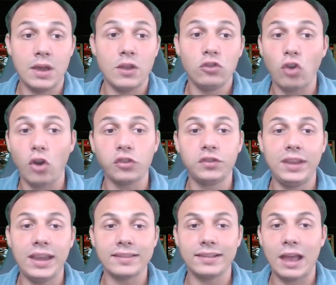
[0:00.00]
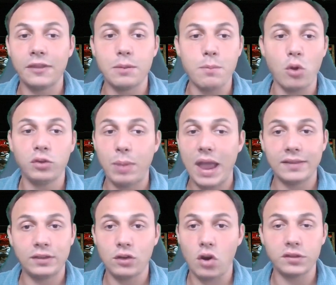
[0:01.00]
Chargers D has allowed the most passing
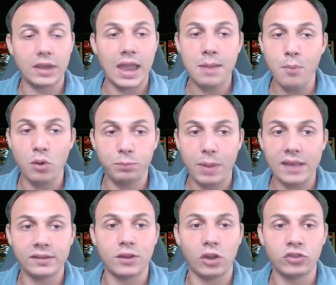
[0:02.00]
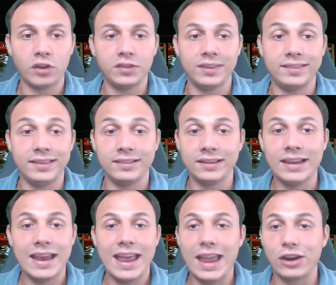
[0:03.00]
yards and most passing touchdowns this season,
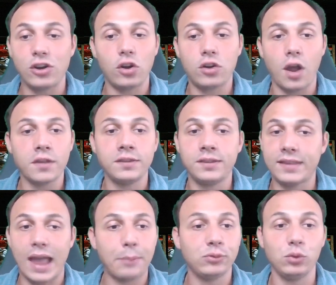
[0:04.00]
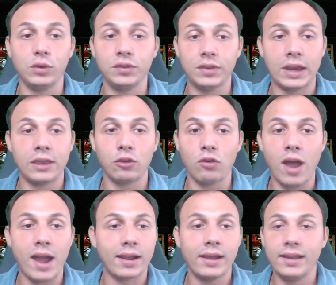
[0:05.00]
and Kirk Cousins is absolutely slinging the
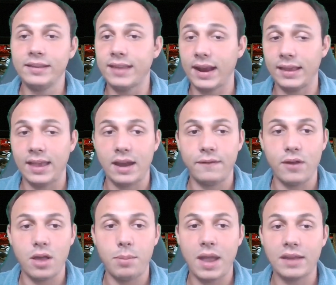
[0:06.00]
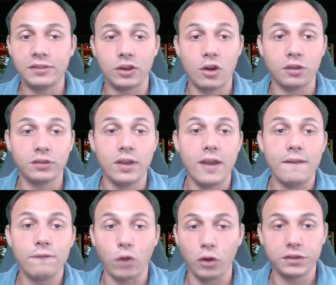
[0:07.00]
rock, 2nd in the NFL in passing yards,
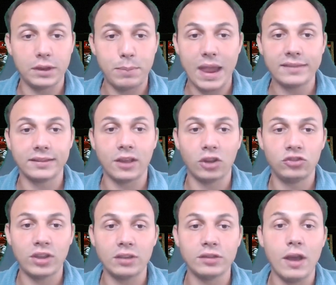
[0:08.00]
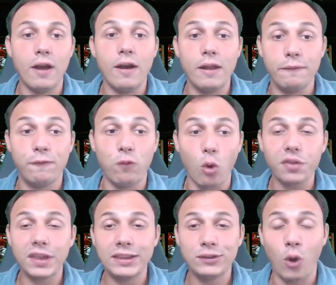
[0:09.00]
1st in passing touchdowns, and 4th
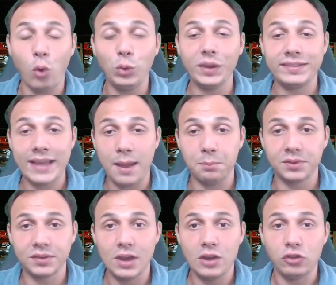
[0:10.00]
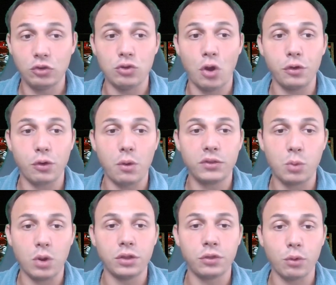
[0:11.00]
in total attempts, so you know they're going to
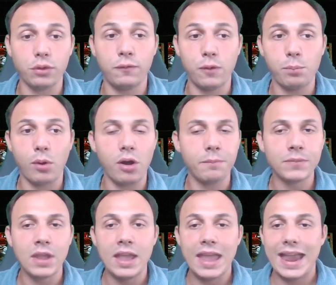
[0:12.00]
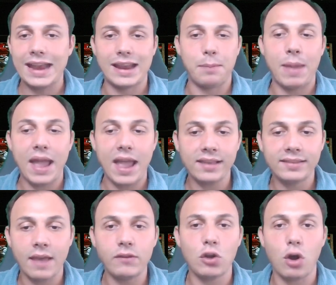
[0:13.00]
want to throw the football. In a
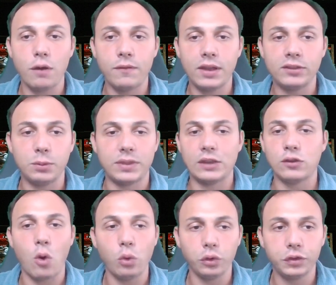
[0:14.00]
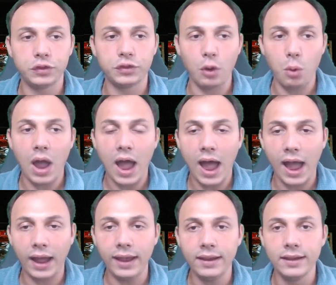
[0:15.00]
pass-heavy offense with a total so
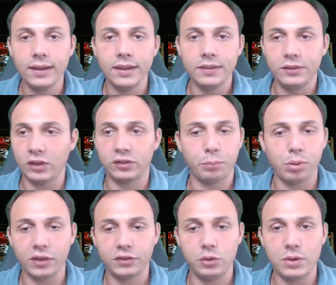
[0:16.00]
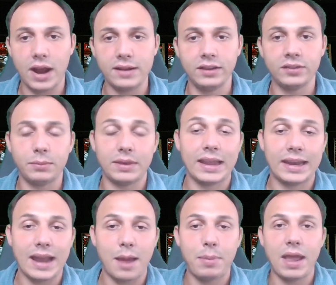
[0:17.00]
high, just plus 290 is something I
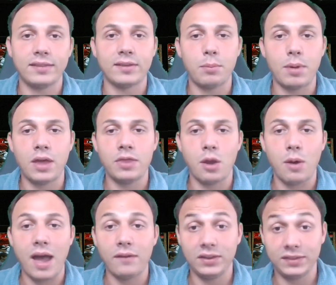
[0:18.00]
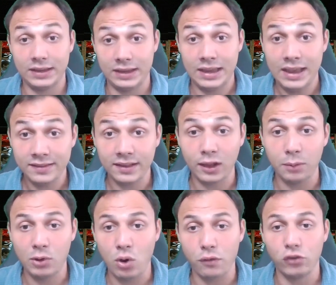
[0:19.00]
cannot pass up on, though obviously he is a little bit
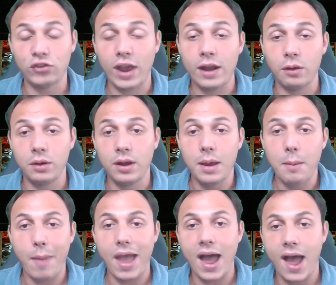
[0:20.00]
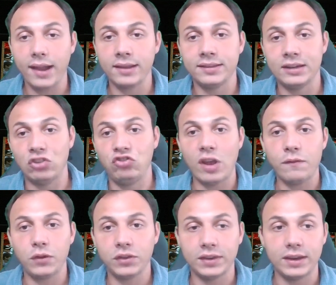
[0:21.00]
overshadowed by Hockenson and
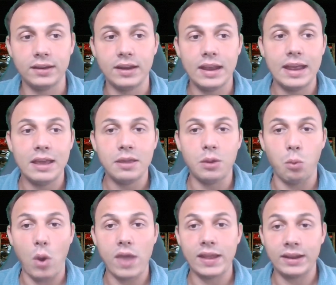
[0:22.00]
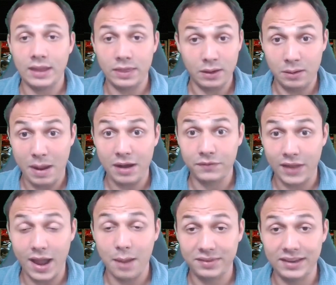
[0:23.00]
Jefferson. The way that the amount of
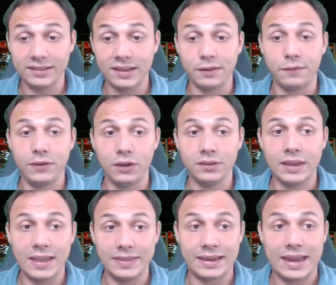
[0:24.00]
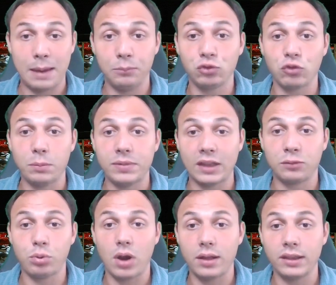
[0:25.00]
times he is on the field and the game script that's
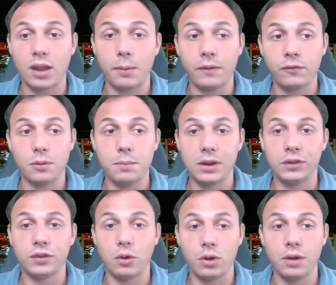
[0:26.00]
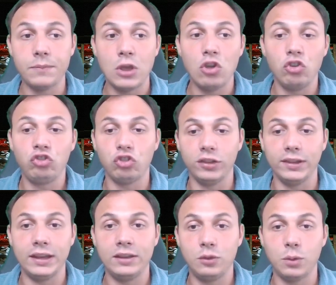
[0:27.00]
probably coming from Minnesota should
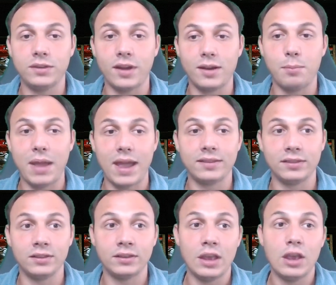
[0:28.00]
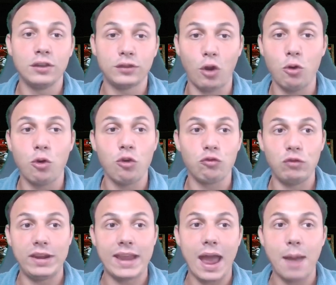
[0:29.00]
lead to a ton of passes. So,
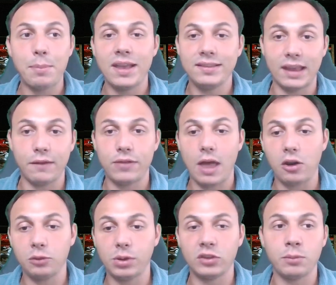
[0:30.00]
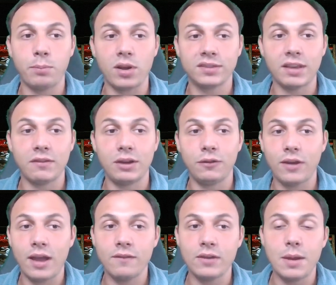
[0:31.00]
recap, Zay Flowers plus
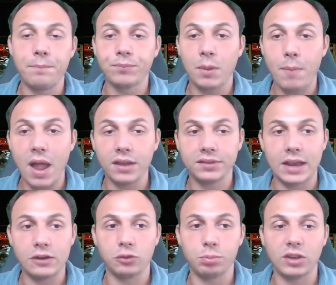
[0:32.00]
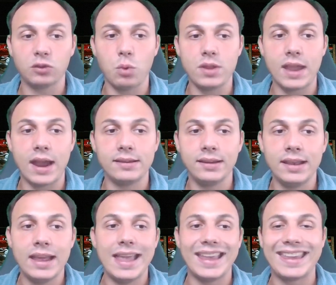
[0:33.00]
$175, Miles Sanders plus 190,
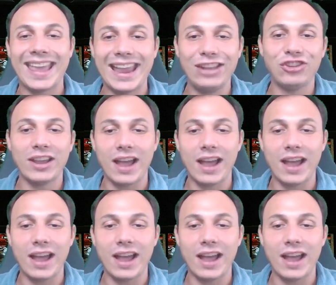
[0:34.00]
and KJ